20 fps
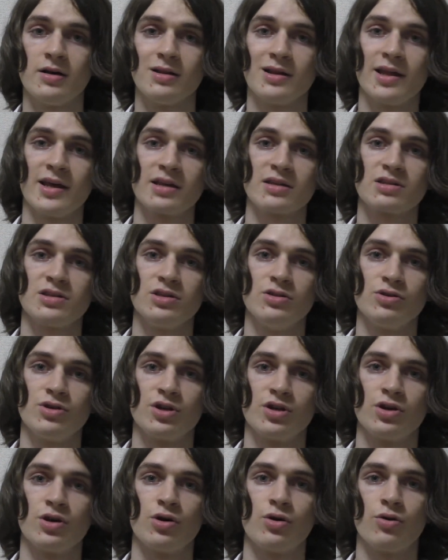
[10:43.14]
lengths that you
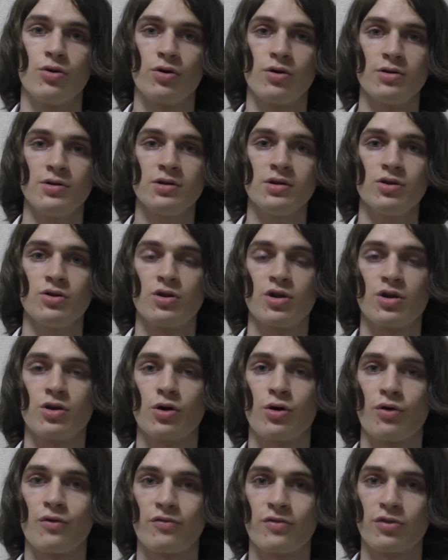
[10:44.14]
can go on. You can
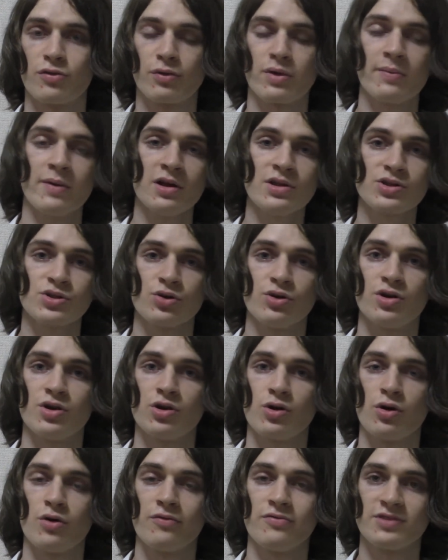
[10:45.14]
go on for 3 months or you can
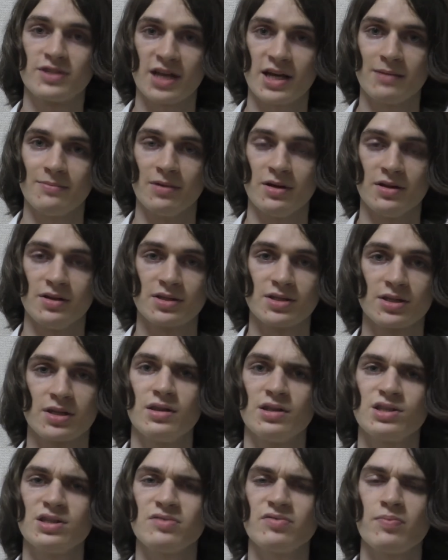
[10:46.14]
go on for 10 months.
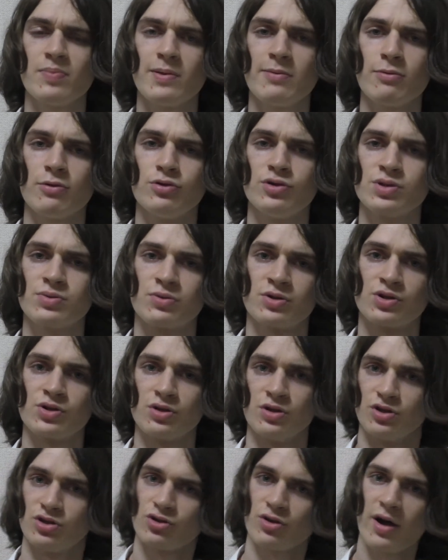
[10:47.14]
This is for people who just want to
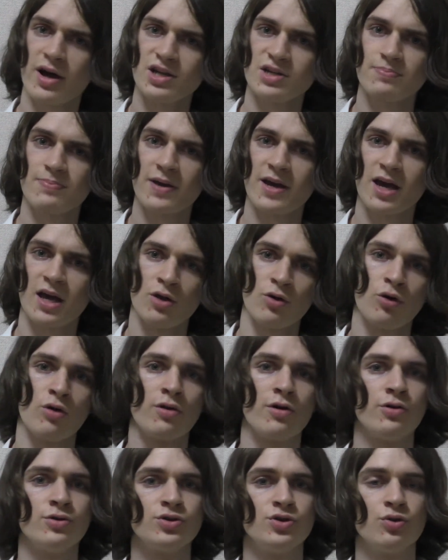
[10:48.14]
sort of try Japan, or
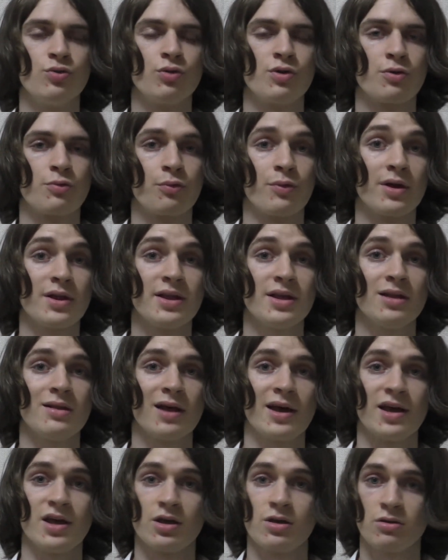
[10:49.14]
those who want to really
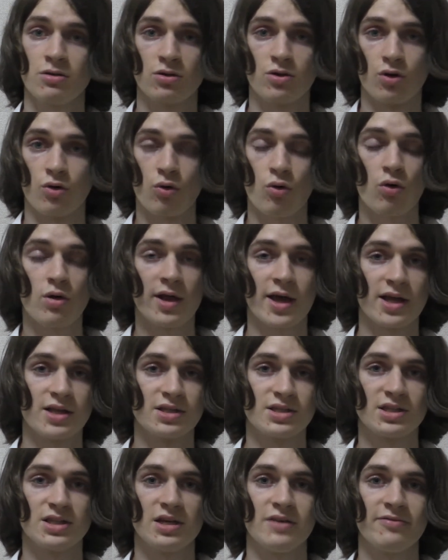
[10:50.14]
like go all out
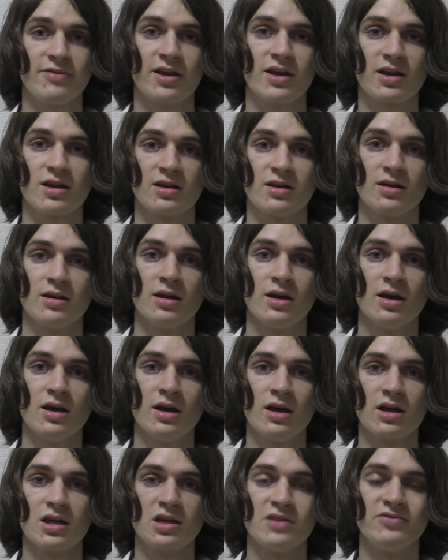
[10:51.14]
and see if they can
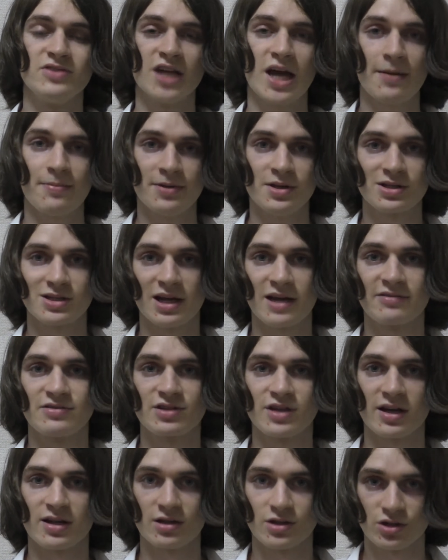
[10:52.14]
give Japanese
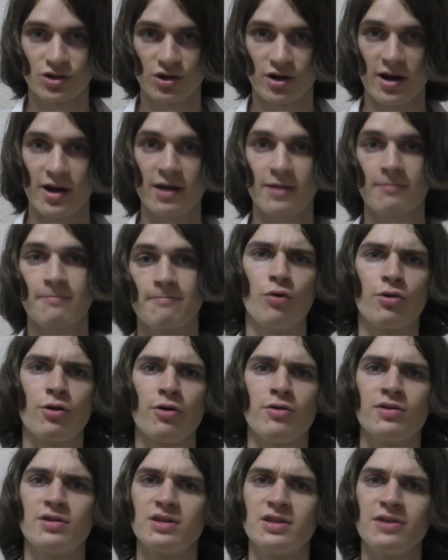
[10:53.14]
lifestyle a try.
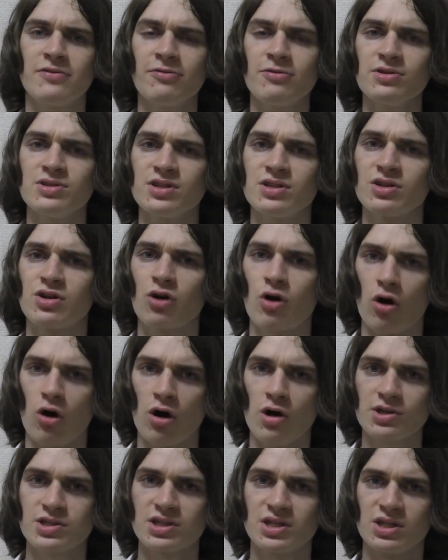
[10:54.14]
Although the difference in
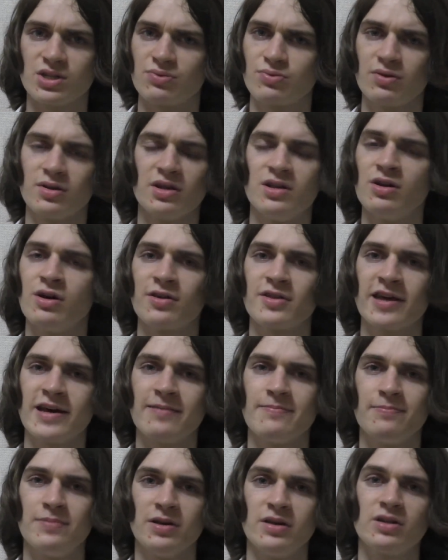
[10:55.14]
cost is really not
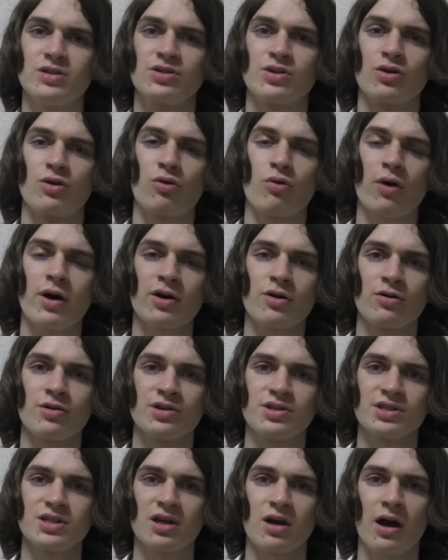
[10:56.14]
that big, so quite
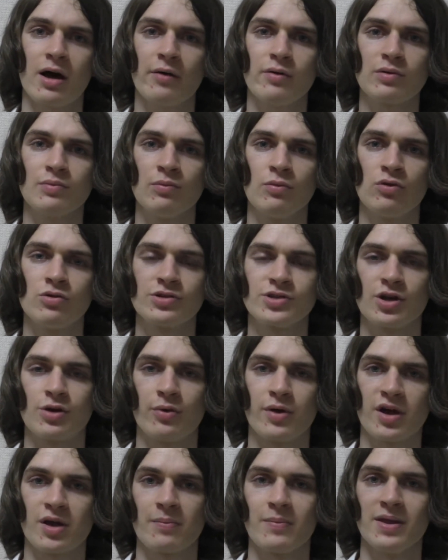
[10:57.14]
honestly I would more so
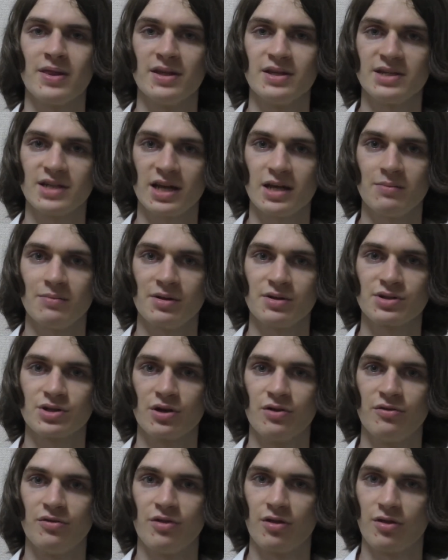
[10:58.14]
recommend the 10 months
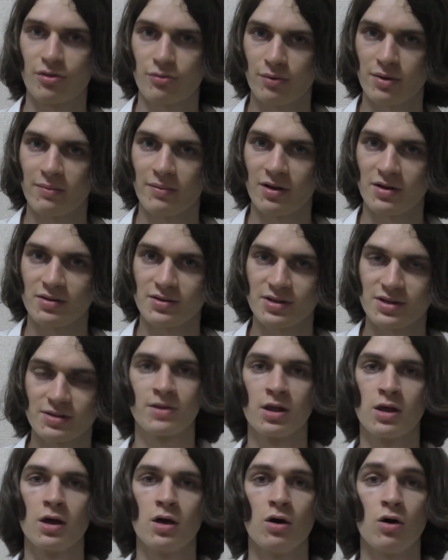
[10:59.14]
over the 3 months.
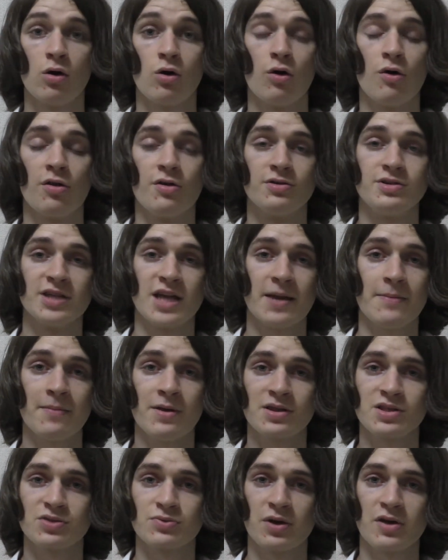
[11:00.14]
Although 10
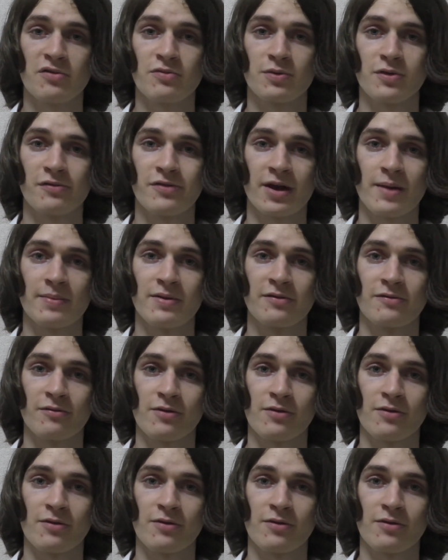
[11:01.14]
months away from your family and